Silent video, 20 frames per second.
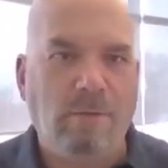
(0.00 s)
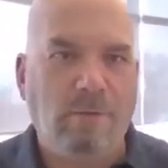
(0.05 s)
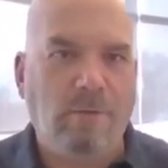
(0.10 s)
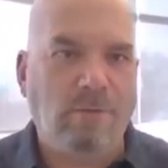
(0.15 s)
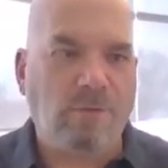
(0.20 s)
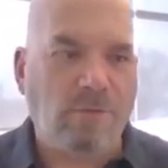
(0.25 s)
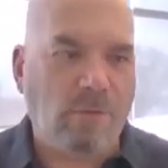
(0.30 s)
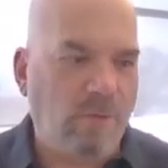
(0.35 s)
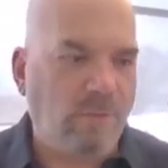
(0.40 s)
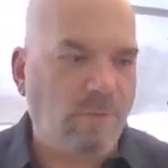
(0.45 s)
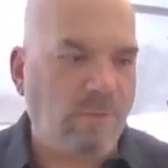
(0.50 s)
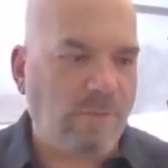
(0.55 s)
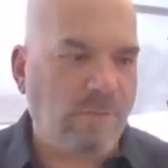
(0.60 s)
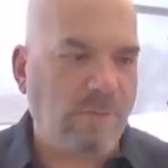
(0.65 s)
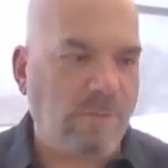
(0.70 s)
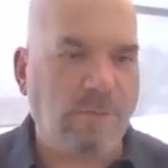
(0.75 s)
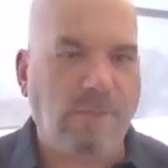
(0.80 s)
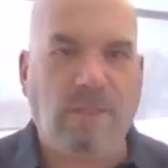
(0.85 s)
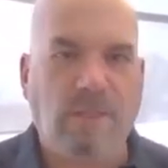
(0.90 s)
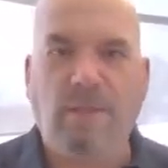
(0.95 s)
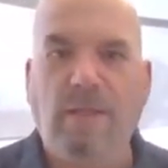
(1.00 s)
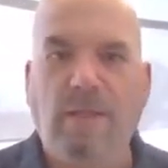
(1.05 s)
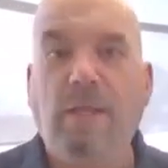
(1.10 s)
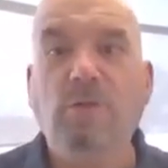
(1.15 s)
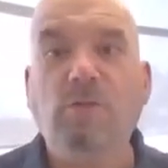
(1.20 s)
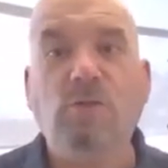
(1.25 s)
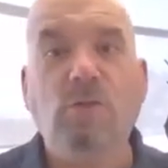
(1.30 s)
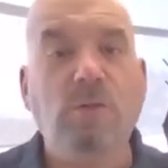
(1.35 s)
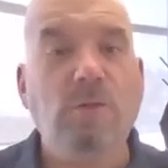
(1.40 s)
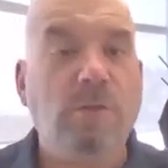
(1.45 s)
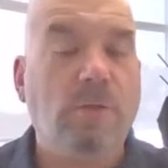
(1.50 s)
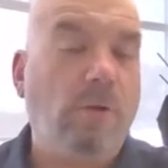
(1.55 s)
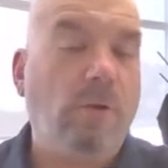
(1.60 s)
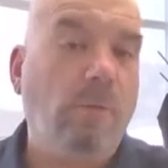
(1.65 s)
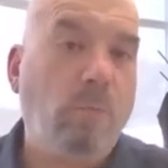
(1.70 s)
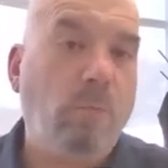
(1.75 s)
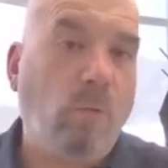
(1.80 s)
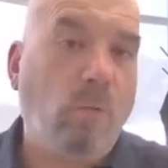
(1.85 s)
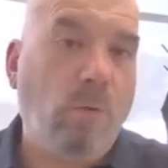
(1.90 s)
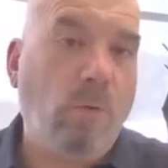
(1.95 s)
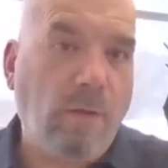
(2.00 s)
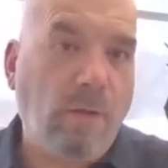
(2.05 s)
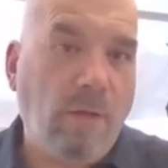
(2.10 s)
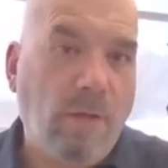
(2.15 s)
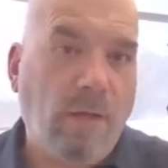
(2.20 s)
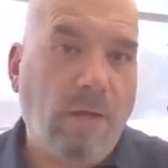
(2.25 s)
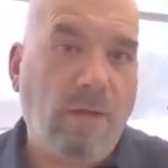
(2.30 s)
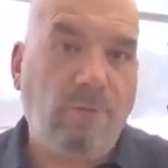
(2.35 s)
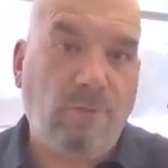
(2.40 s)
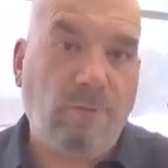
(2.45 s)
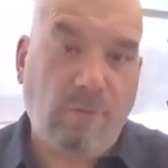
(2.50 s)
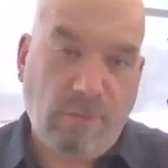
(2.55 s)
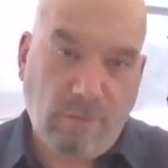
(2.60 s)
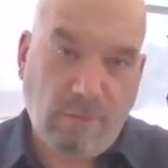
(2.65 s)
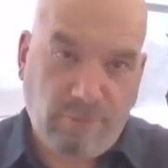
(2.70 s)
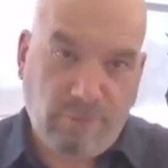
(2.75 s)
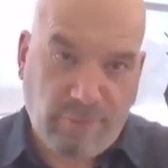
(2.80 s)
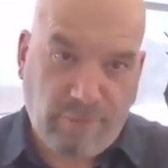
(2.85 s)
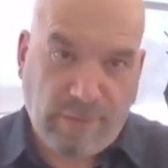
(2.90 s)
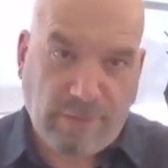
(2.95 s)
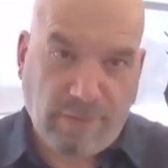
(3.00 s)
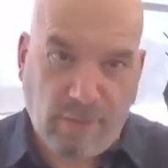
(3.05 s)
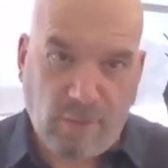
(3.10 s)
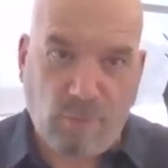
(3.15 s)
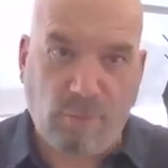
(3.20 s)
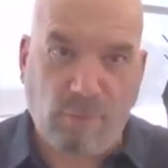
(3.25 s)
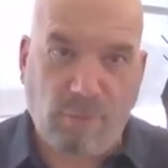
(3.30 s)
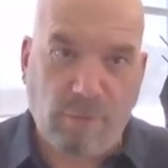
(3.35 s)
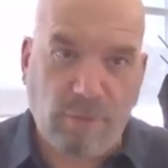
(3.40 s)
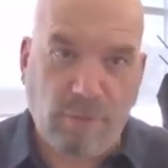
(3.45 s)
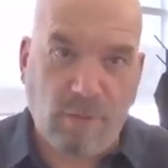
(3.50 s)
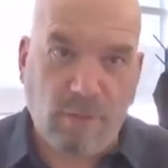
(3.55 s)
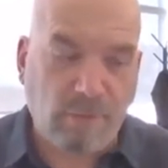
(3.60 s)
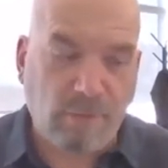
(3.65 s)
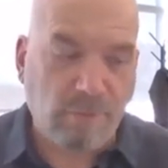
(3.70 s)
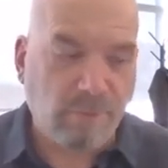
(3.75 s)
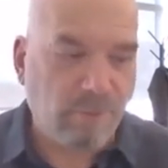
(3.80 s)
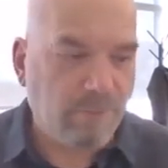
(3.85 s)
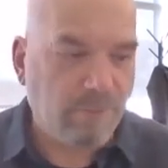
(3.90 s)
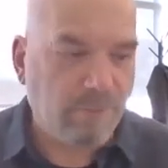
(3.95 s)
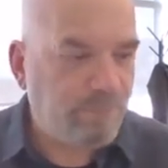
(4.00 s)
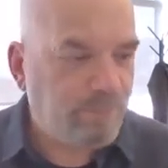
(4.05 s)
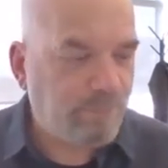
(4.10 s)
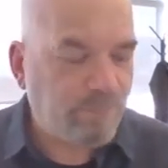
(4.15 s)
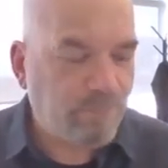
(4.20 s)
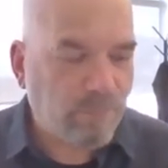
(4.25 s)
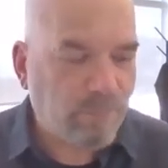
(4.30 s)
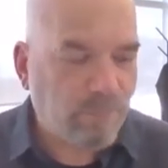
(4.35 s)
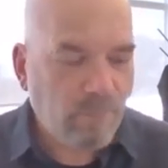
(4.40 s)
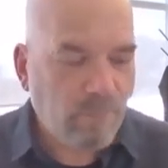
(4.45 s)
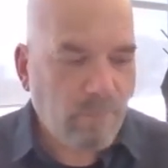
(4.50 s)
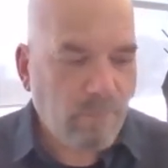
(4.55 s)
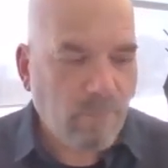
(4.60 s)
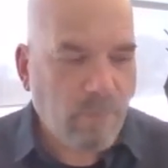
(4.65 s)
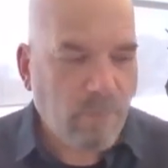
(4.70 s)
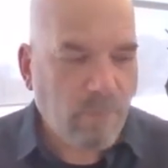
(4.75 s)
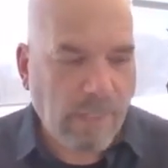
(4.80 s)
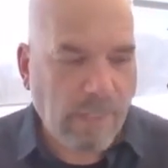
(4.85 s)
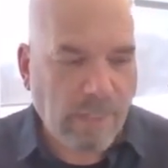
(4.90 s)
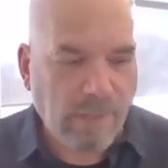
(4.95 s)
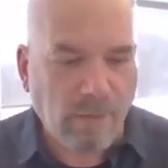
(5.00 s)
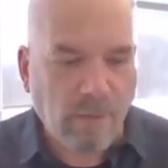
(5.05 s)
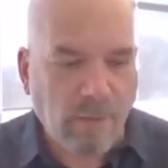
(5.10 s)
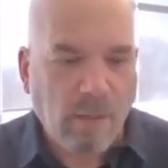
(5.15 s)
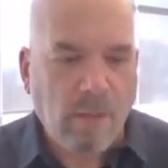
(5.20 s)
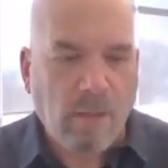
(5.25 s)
the services and the issues that are important to us and affecting older adults. And